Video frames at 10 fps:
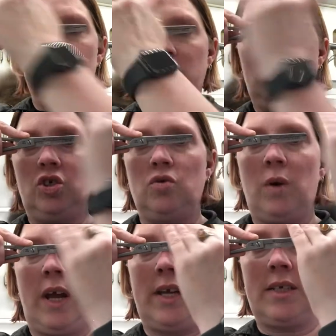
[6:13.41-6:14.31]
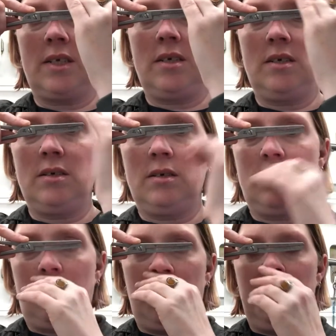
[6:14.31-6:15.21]
straight
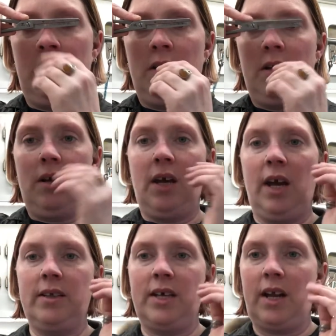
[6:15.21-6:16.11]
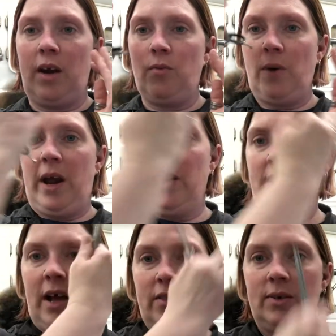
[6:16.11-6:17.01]
and then I round
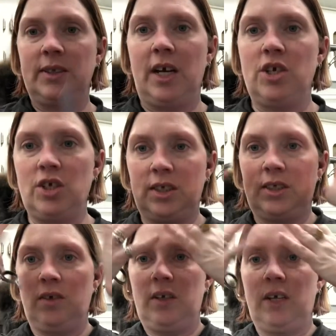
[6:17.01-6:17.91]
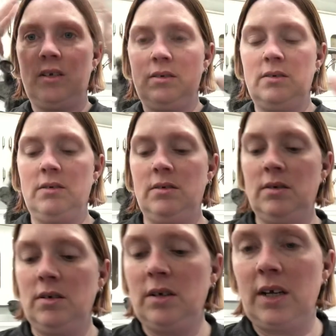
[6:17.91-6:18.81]
out those edges so that
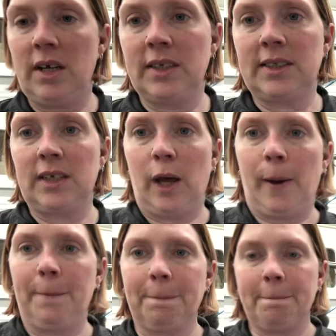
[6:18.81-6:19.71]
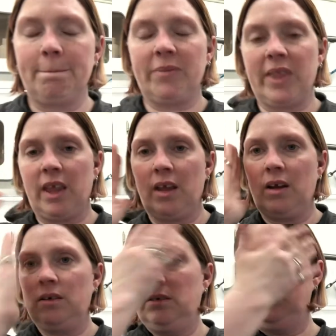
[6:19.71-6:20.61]
it's um,
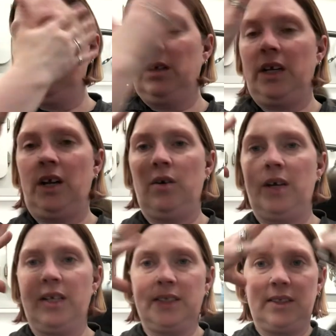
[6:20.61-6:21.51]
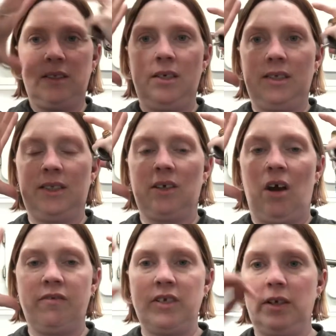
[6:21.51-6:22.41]
you know it's it's
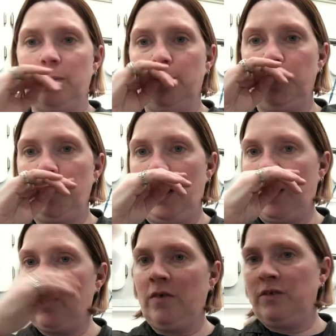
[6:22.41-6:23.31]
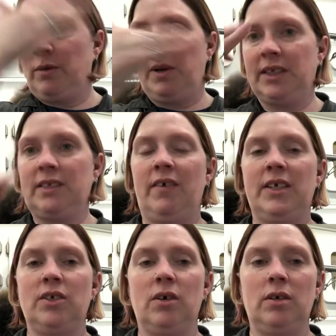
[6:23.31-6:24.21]
soft and, and curved and makes the
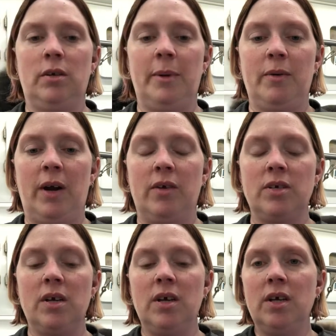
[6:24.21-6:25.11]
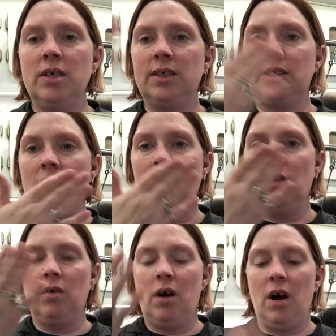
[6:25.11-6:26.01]
face look a little bit round
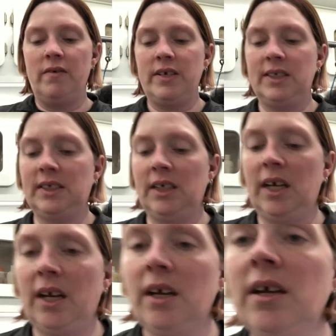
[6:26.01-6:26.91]
so obviously